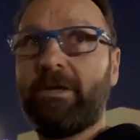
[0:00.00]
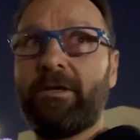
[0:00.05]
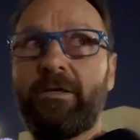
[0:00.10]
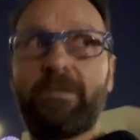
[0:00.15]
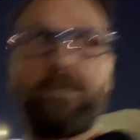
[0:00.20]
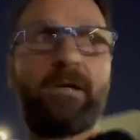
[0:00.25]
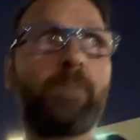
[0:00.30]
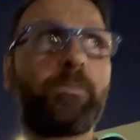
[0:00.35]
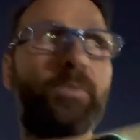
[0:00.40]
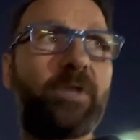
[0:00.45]
We're
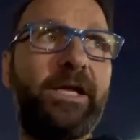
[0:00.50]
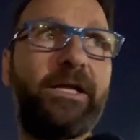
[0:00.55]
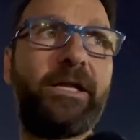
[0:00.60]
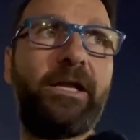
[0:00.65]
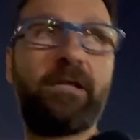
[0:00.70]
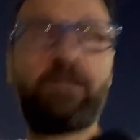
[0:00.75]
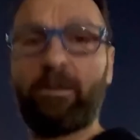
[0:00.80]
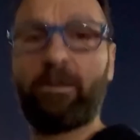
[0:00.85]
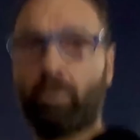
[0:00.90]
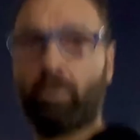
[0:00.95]
not playing
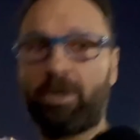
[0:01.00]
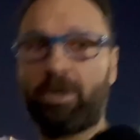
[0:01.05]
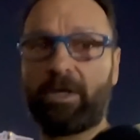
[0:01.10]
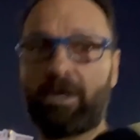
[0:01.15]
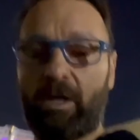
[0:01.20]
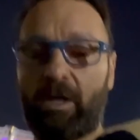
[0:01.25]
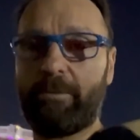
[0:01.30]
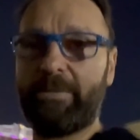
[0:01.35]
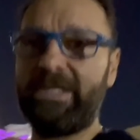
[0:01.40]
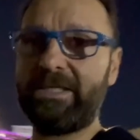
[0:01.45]
anything. We're going to
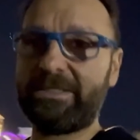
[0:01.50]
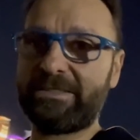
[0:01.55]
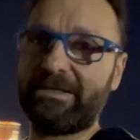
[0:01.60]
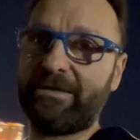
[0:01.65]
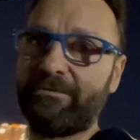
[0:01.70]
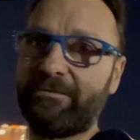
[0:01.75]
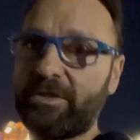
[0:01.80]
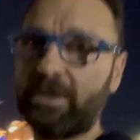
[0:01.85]
come in at seven